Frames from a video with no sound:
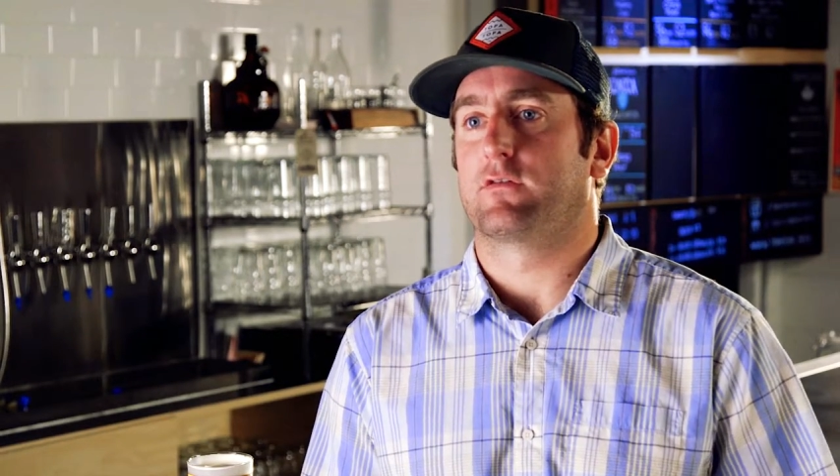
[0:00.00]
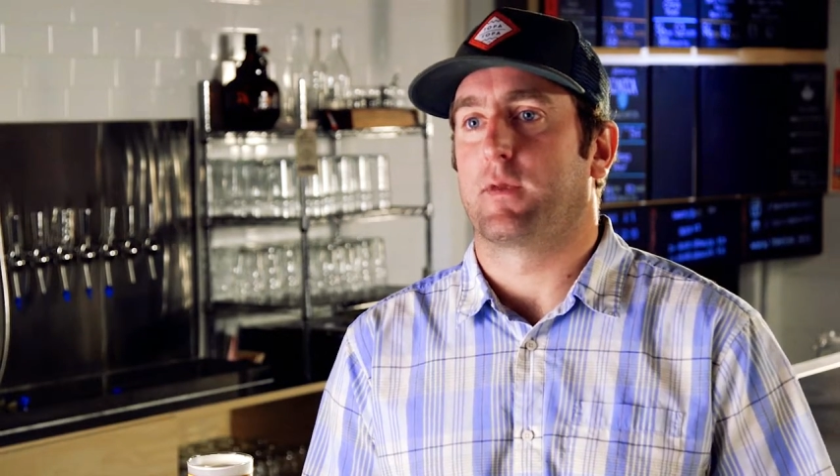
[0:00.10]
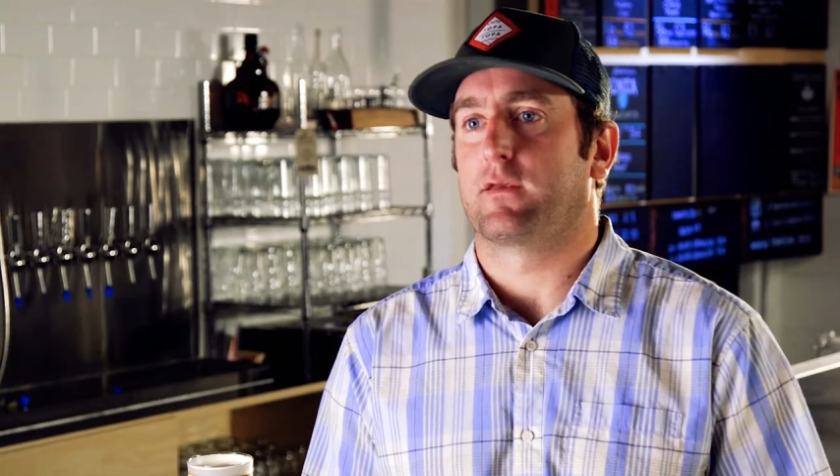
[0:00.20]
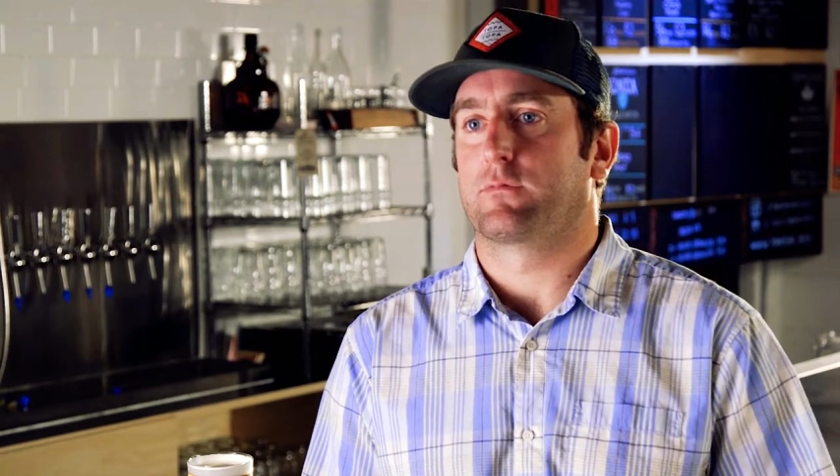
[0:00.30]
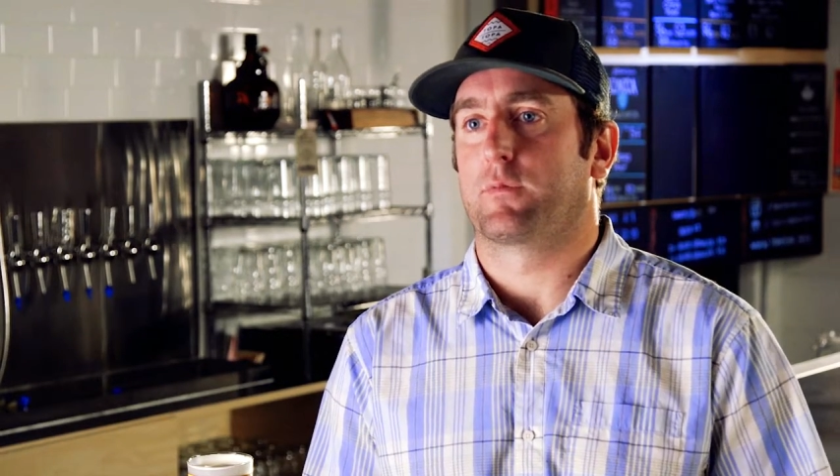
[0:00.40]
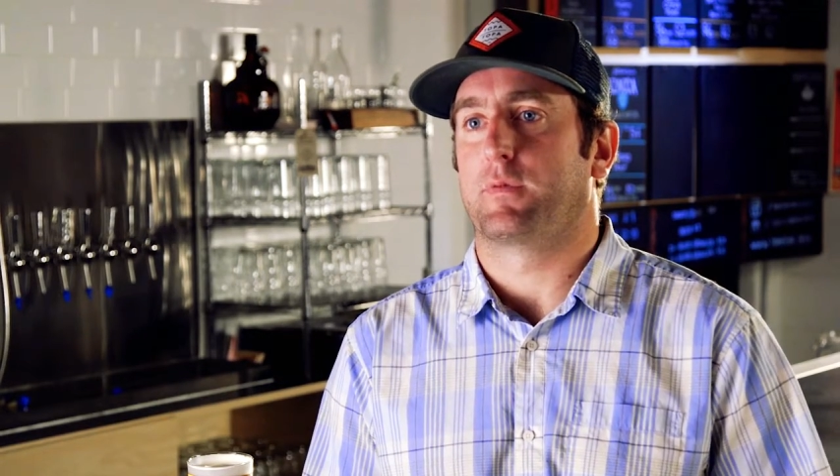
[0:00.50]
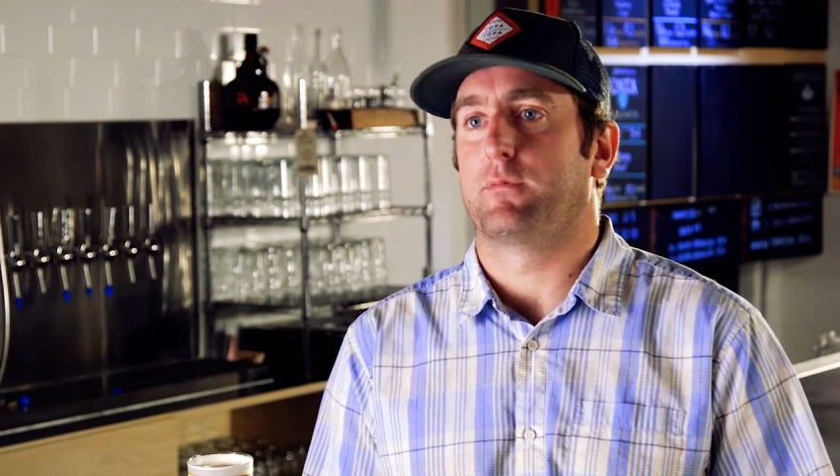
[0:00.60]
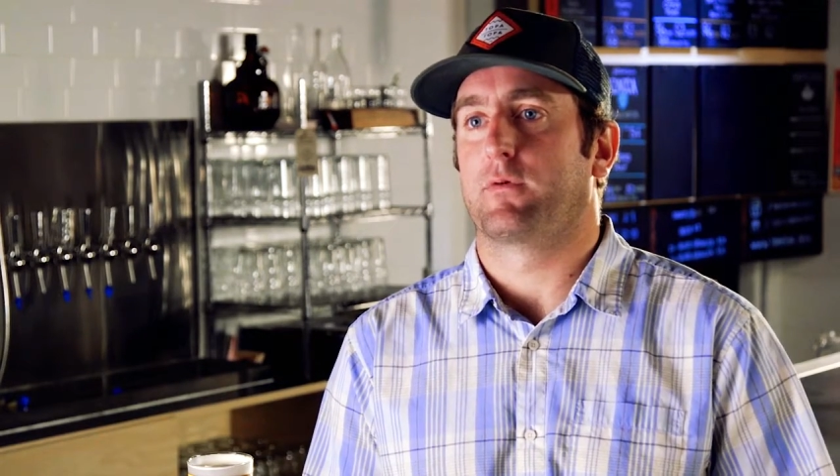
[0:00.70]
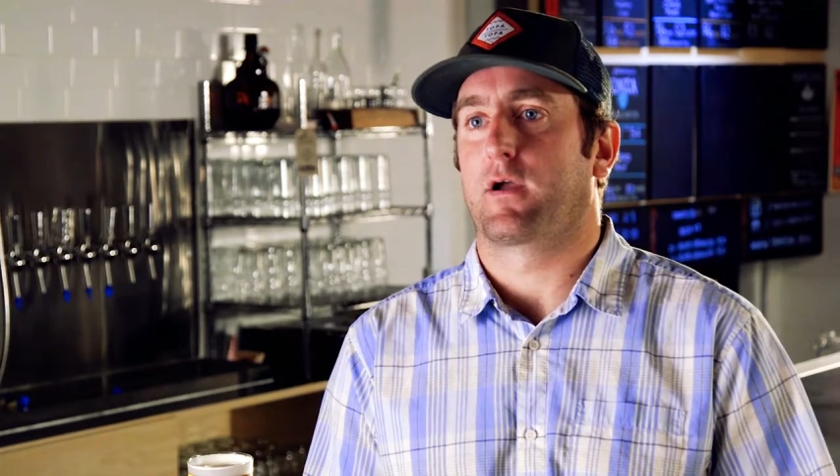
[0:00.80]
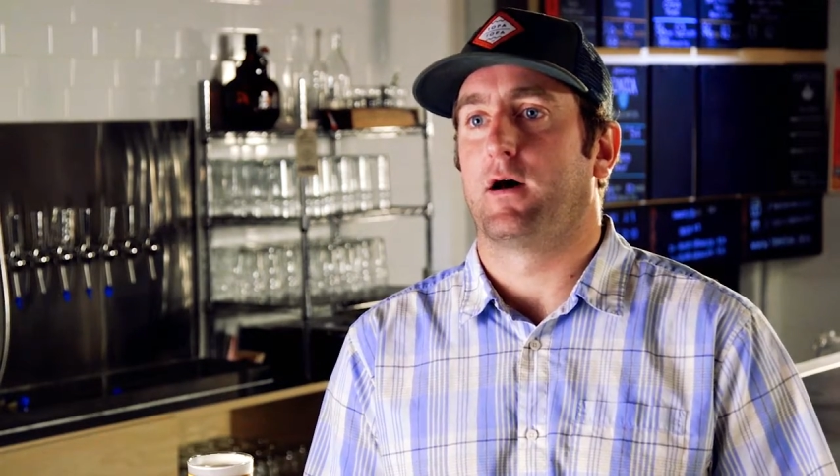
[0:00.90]
space where
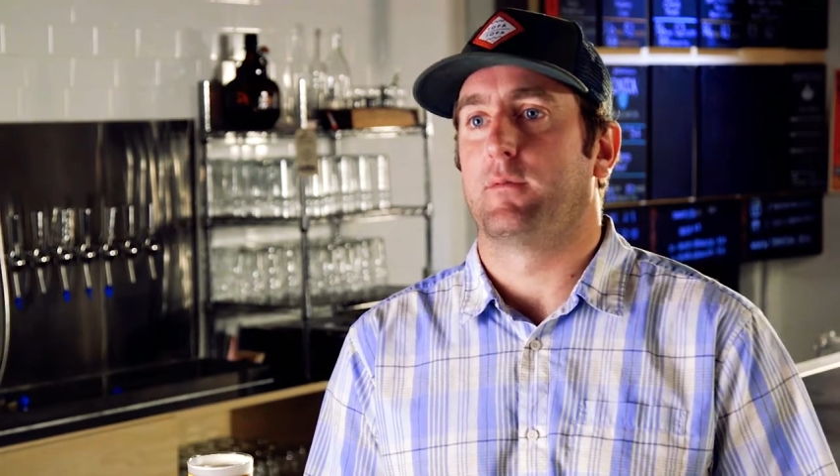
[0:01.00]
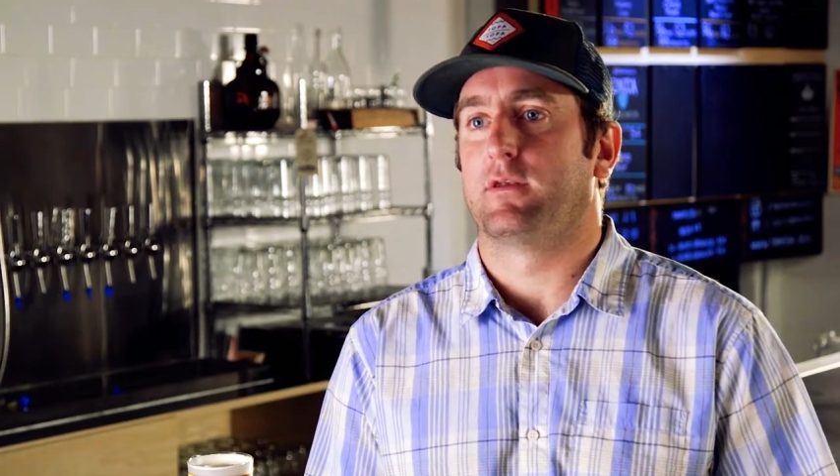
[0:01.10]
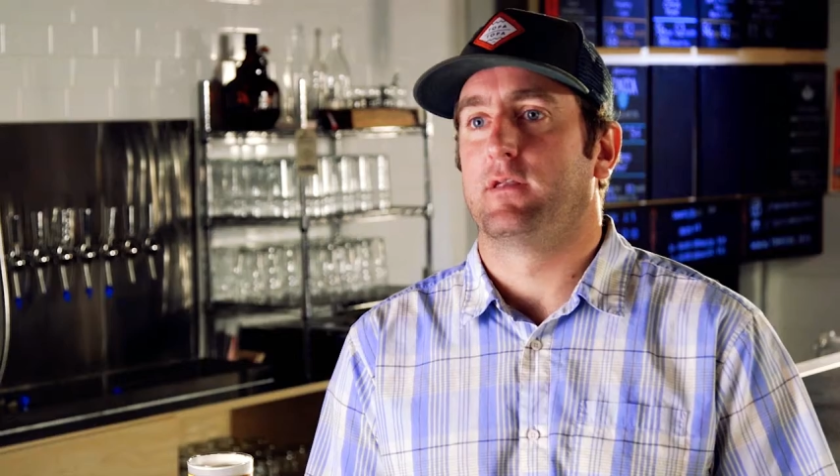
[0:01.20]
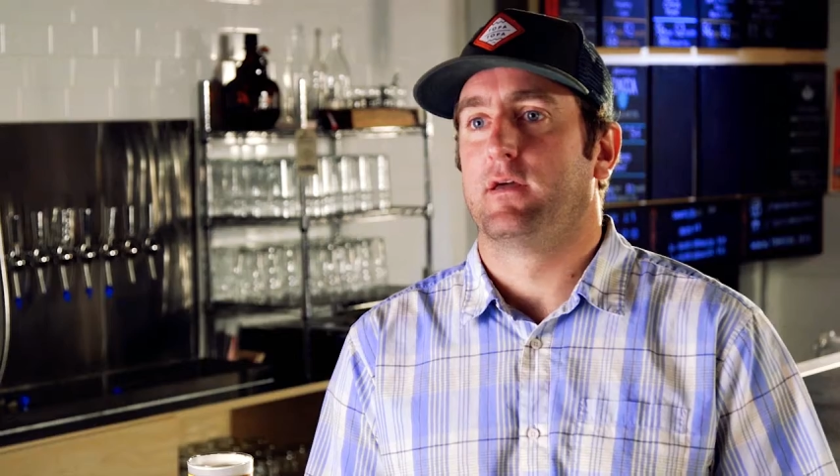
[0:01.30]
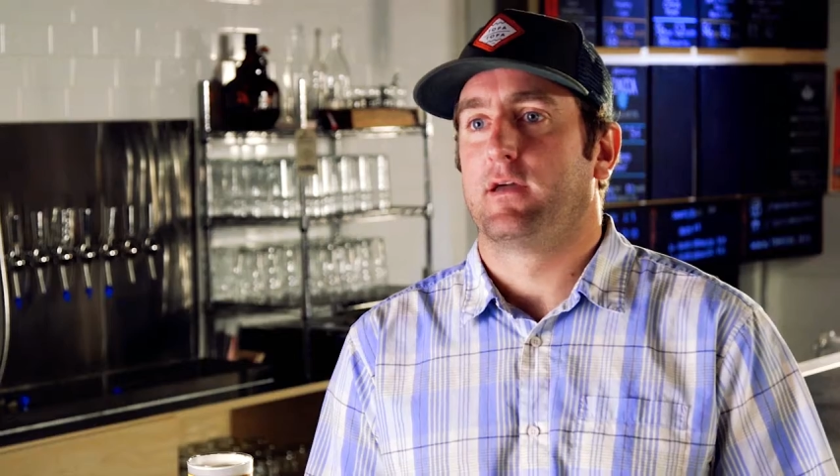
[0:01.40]
people come and